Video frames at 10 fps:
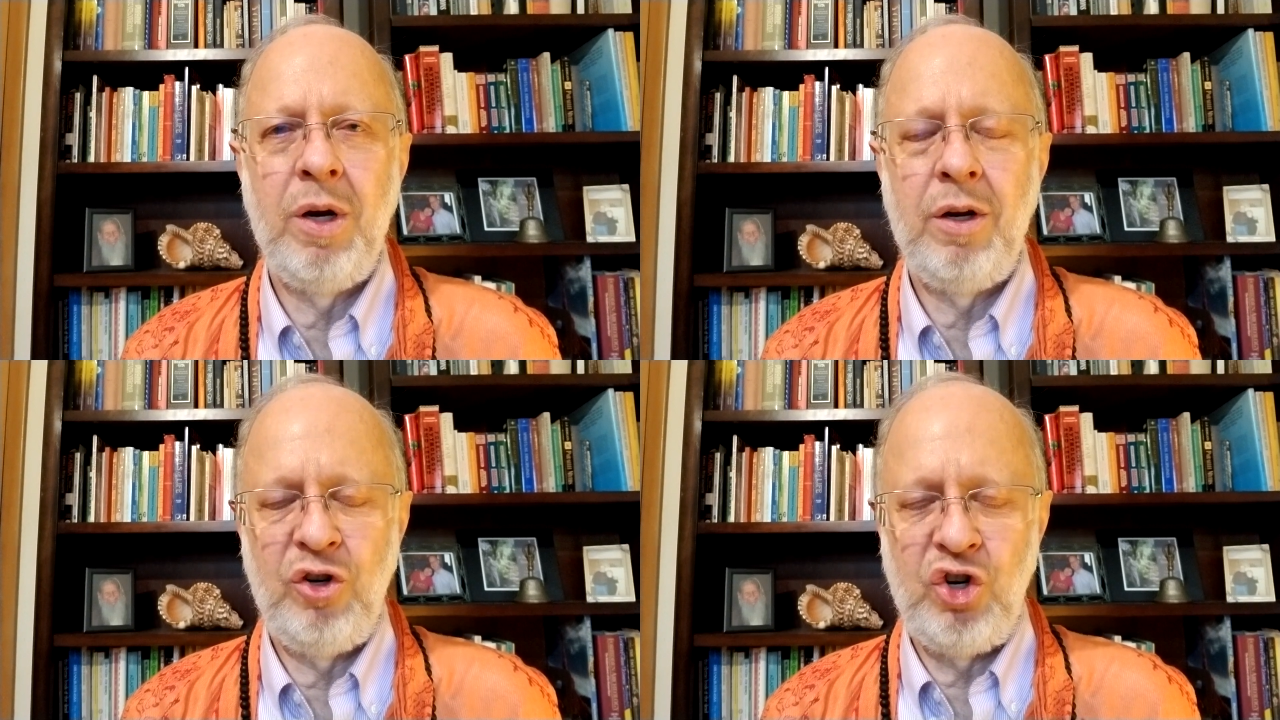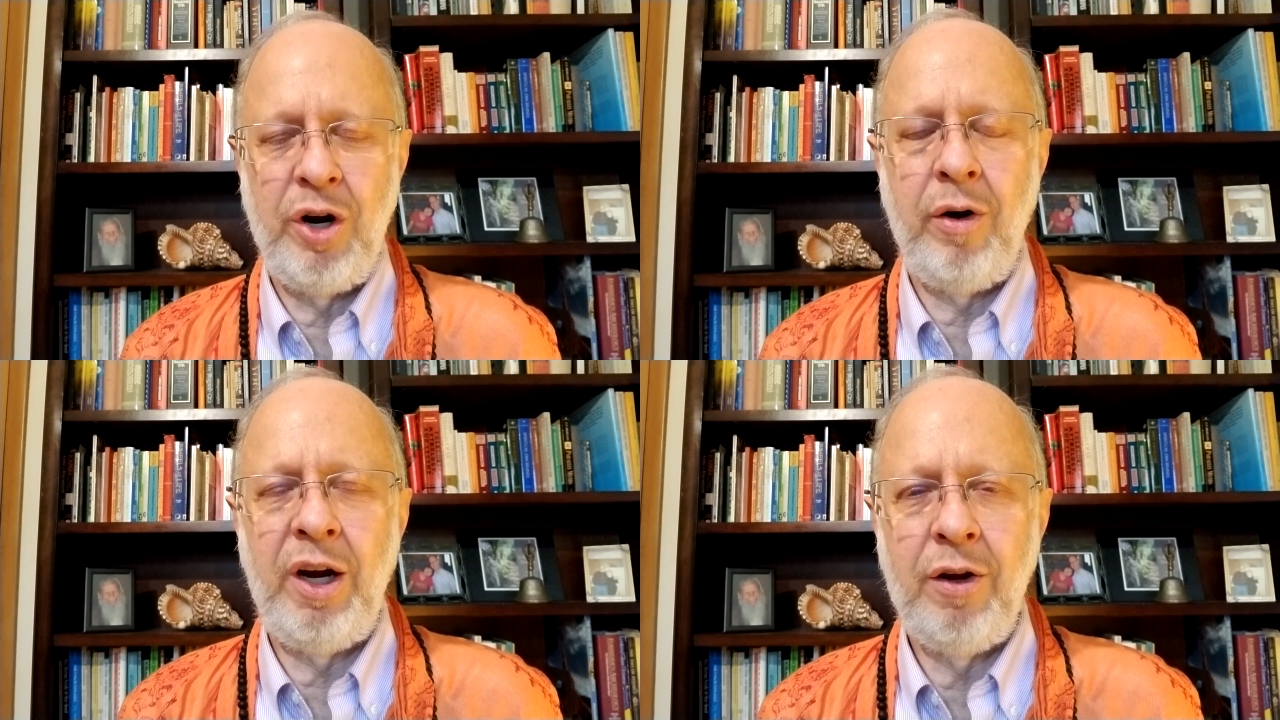And
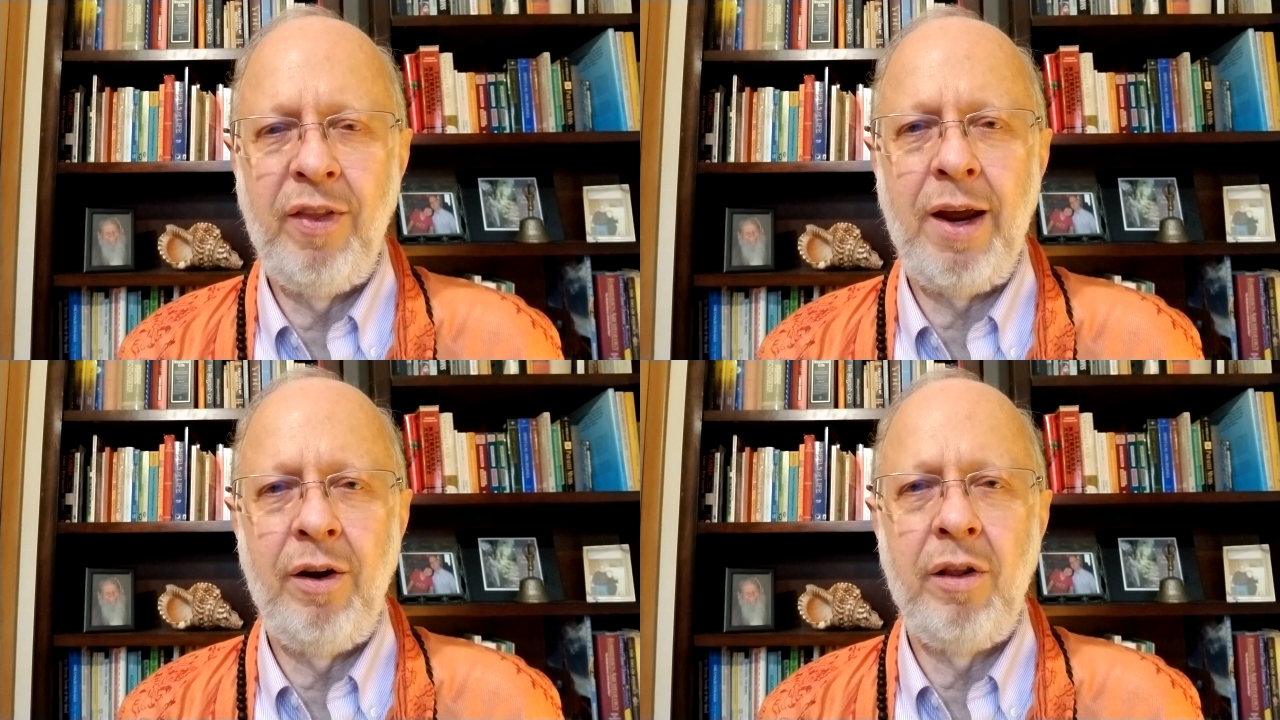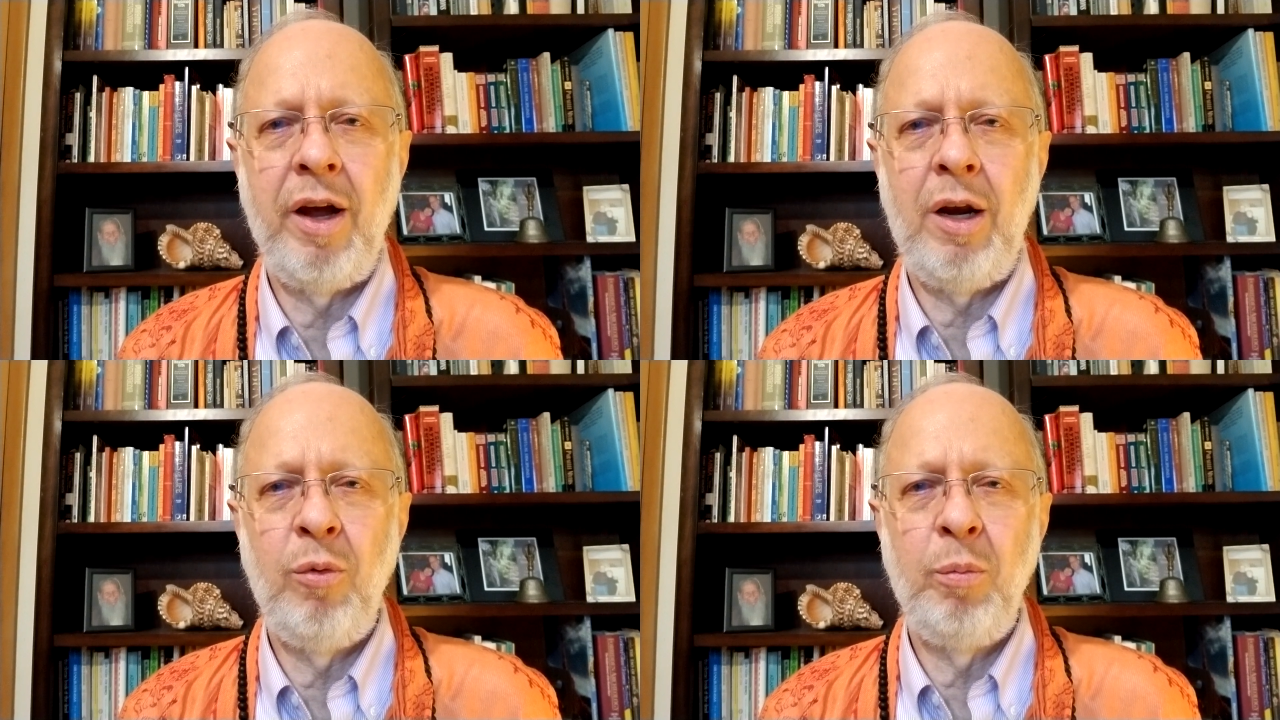sharing in that
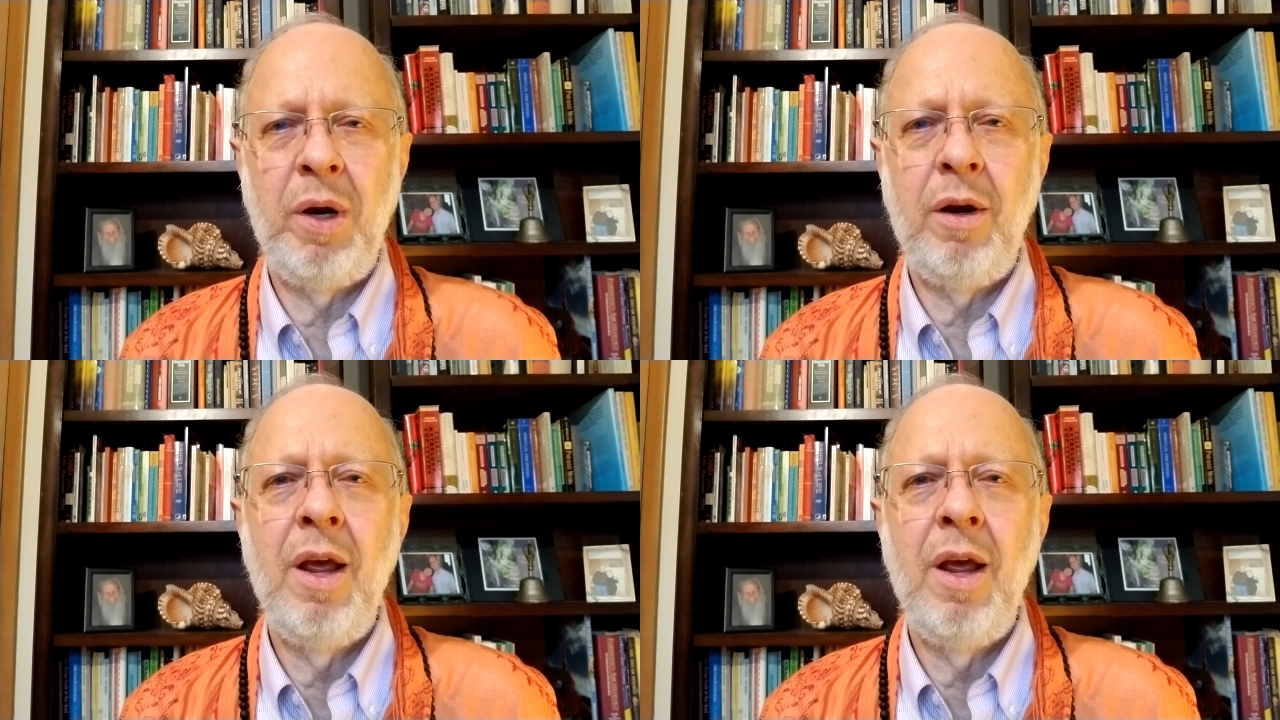enlightenment,